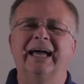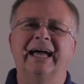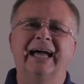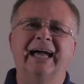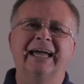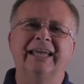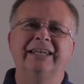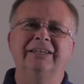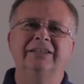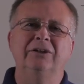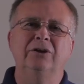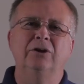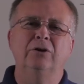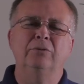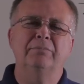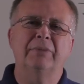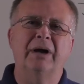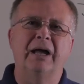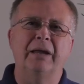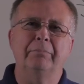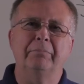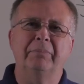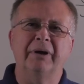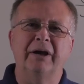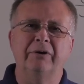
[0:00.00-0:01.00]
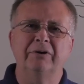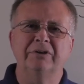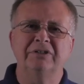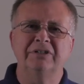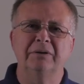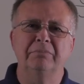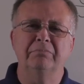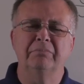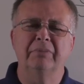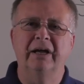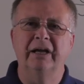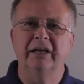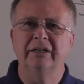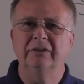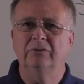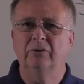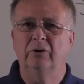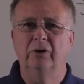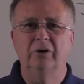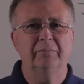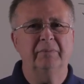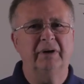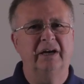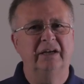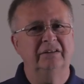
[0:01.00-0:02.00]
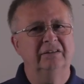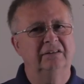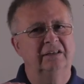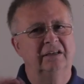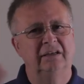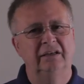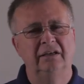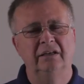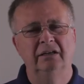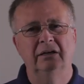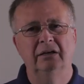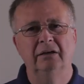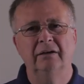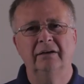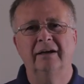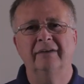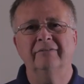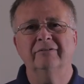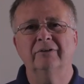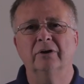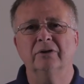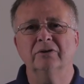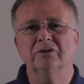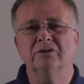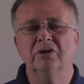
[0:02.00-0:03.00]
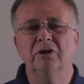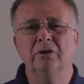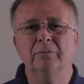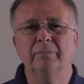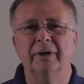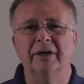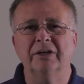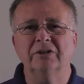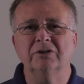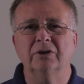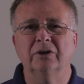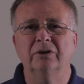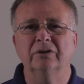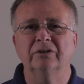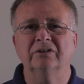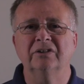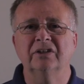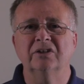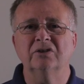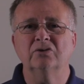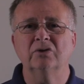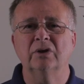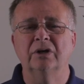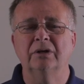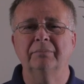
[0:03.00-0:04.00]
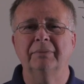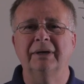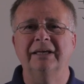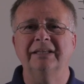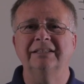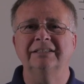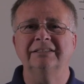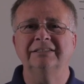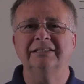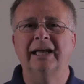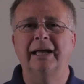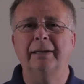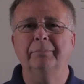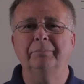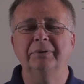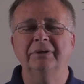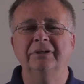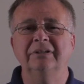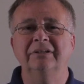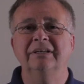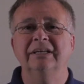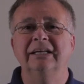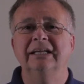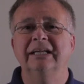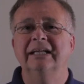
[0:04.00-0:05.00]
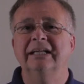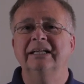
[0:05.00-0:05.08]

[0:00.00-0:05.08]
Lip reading: And you might bear it in mind, or you might think, you know, I've got too much on just trying to make this happen,